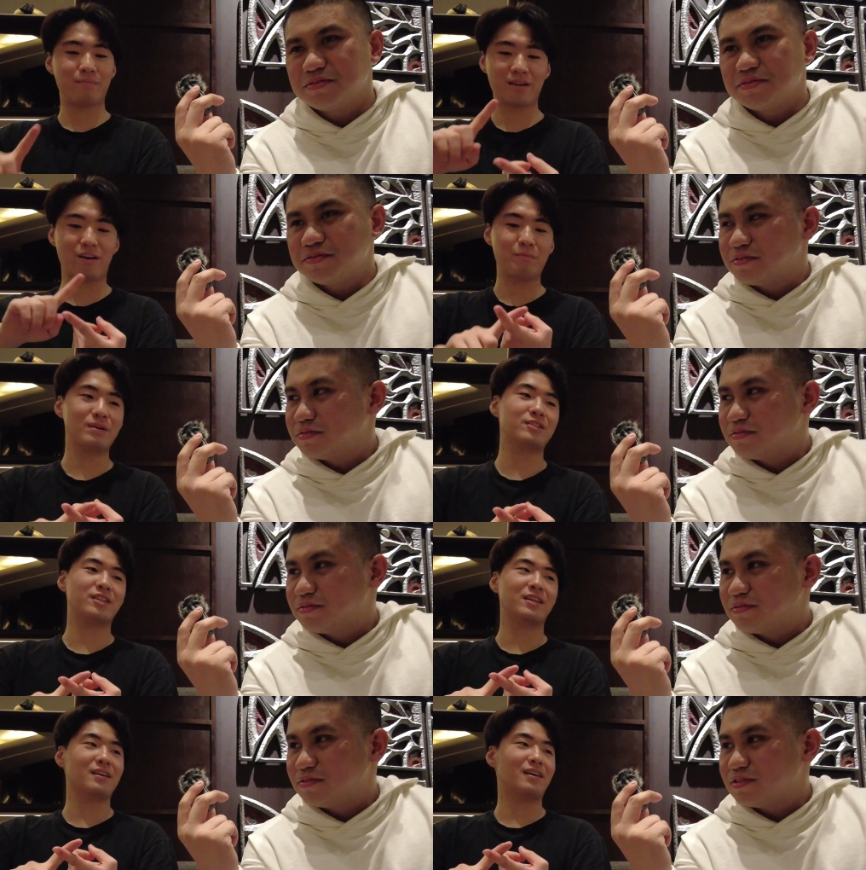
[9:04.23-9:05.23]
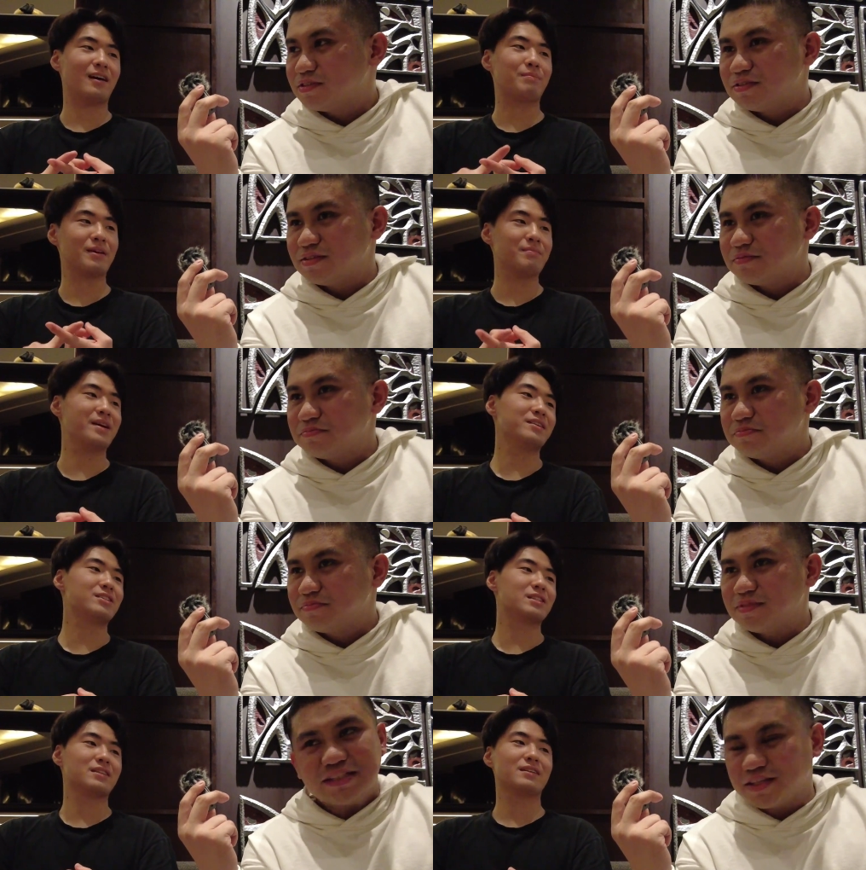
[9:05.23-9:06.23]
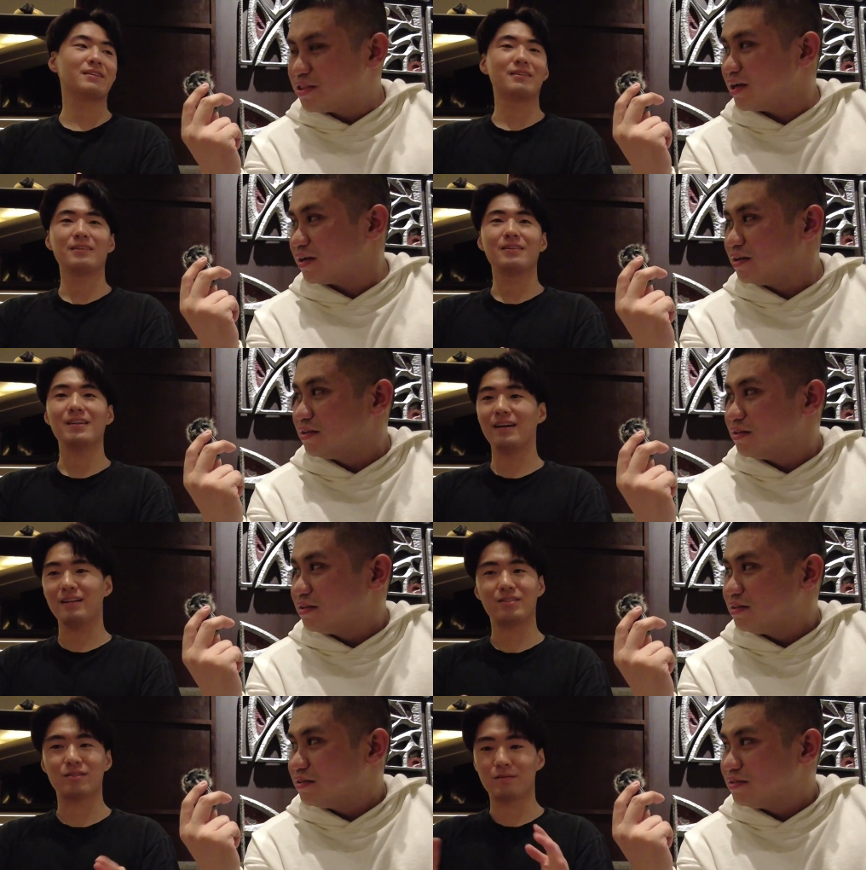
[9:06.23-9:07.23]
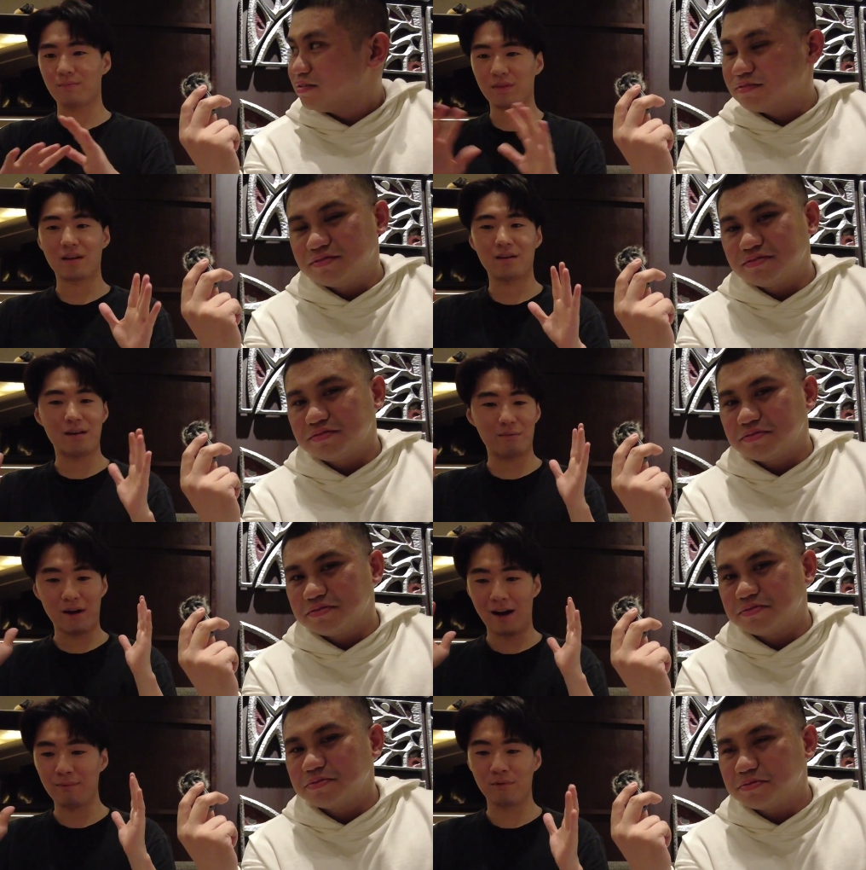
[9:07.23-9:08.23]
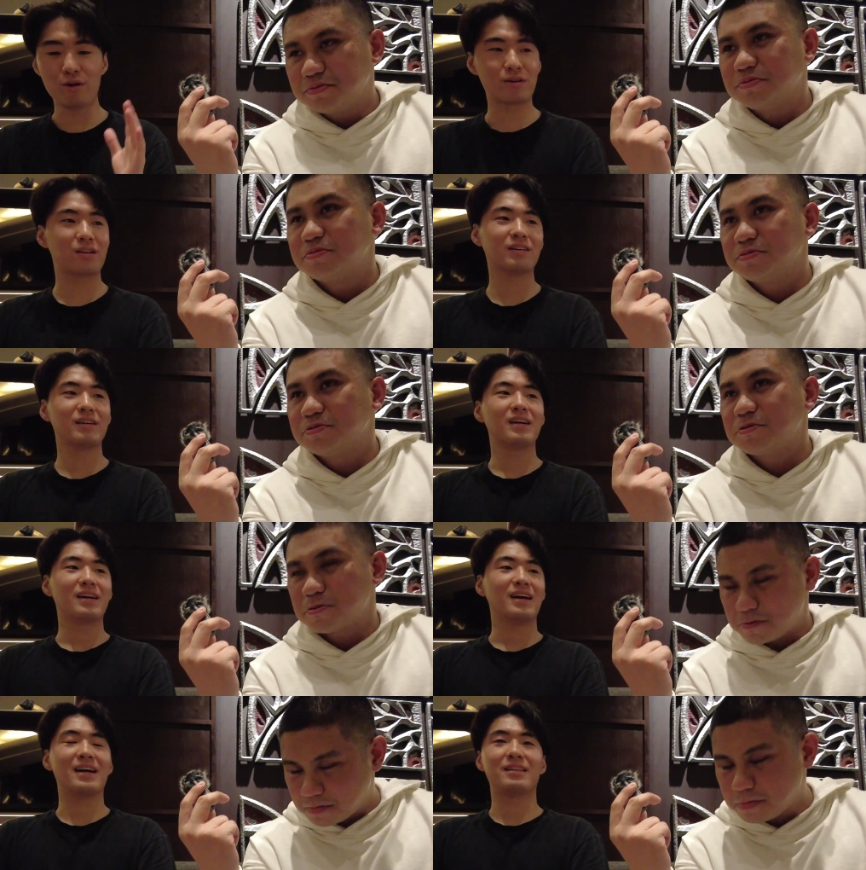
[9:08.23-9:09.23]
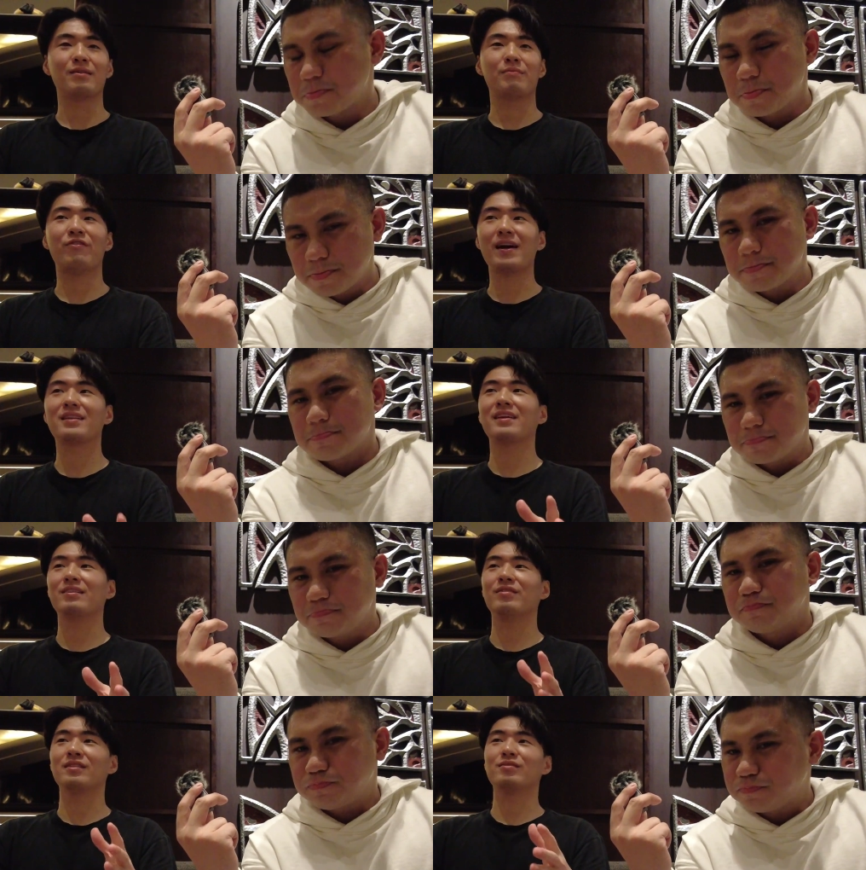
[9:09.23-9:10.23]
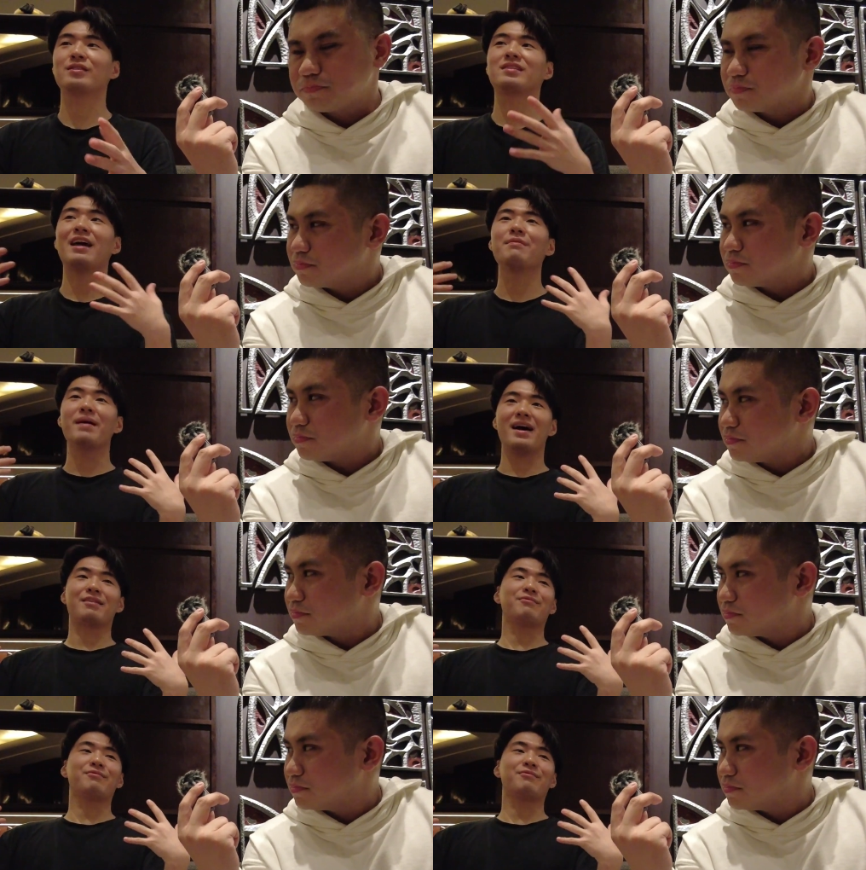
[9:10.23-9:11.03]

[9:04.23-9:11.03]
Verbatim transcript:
Speaker 1: I play RPG, I play mage. That's the thing. Yeah, it's just I'm hooked at the fact that you can just stay back,